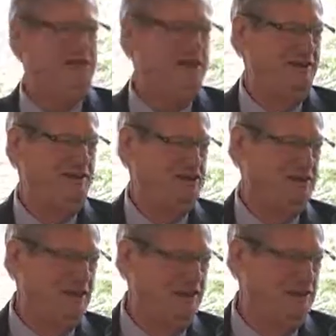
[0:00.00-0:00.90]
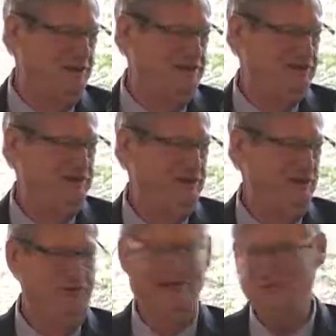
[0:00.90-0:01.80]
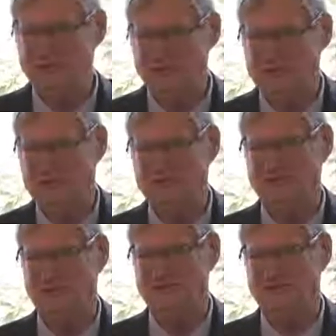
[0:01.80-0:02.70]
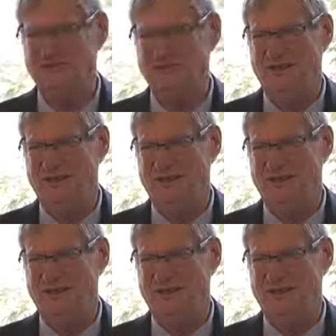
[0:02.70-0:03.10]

the English language with English textbooks and